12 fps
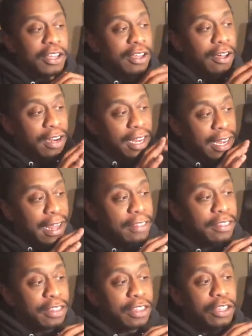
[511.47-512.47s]
On the left,
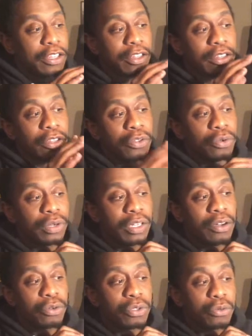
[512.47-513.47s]
you could
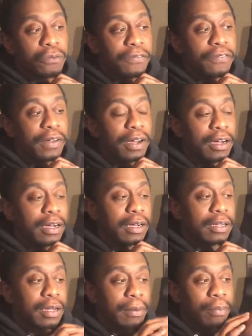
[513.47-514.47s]
go to a
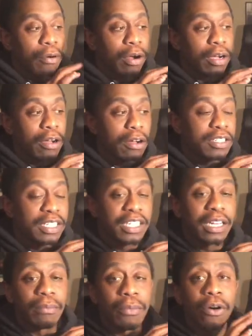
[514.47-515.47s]
park called
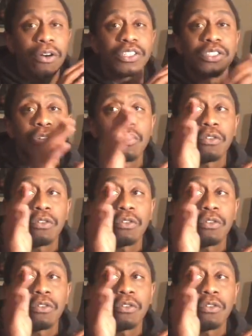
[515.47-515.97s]
Satilla Marsh, and